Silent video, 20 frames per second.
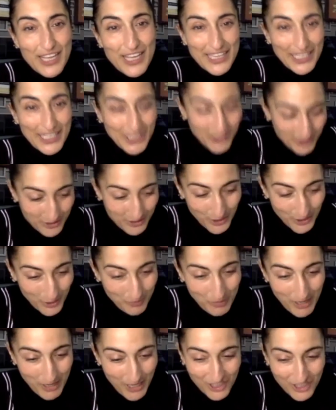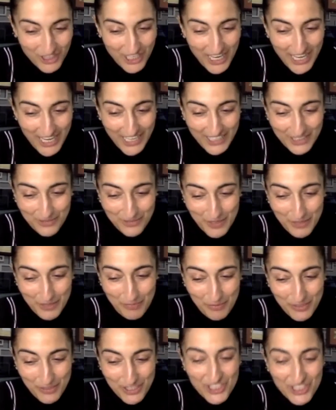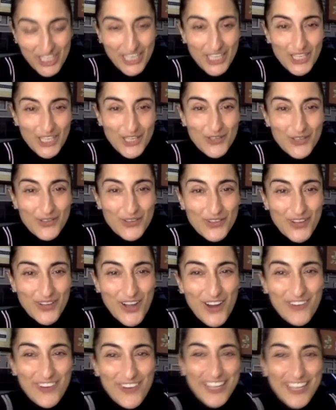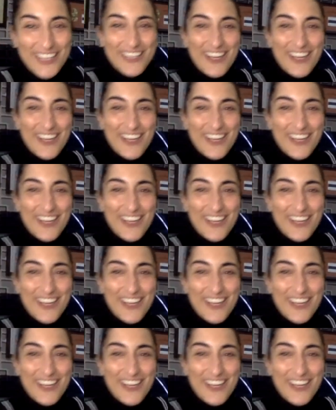thank you so much, and we appreciate it. All right,